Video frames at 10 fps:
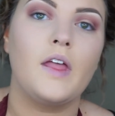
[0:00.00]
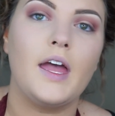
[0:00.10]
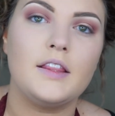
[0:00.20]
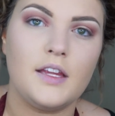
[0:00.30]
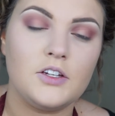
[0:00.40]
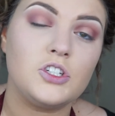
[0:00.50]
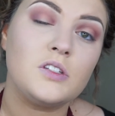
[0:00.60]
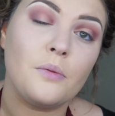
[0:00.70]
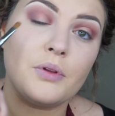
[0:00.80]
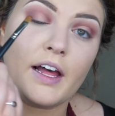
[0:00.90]
And then just
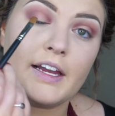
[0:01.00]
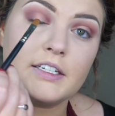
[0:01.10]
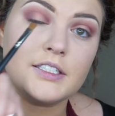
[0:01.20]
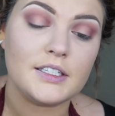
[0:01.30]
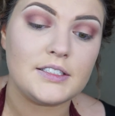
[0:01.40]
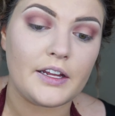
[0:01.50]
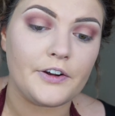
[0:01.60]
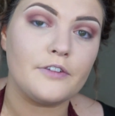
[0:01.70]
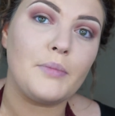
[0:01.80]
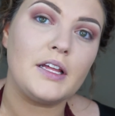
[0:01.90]
apply it to the center
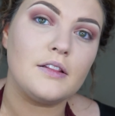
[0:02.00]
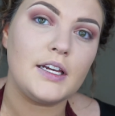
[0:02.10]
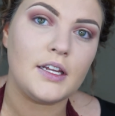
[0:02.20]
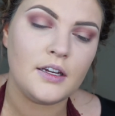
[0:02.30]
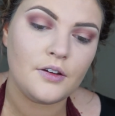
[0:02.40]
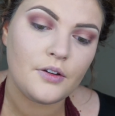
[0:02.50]
of my lid.